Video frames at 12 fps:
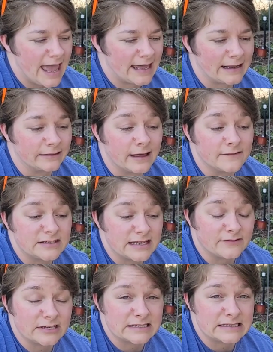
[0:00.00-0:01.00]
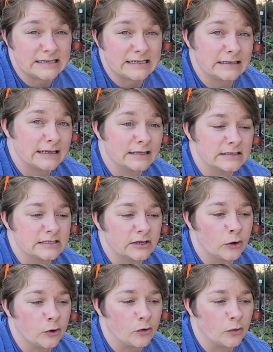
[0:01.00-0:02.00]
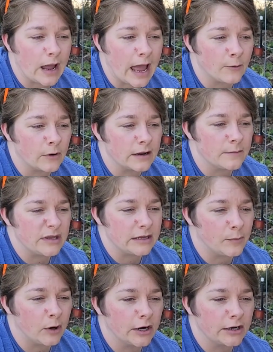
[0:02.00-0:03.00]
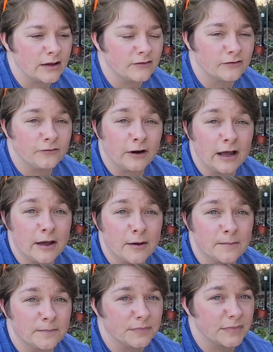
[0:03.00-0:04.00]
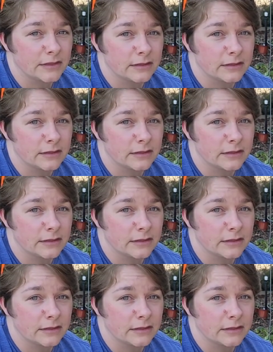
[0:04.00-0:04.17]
And I love saving seed, and so I want to be a part of it from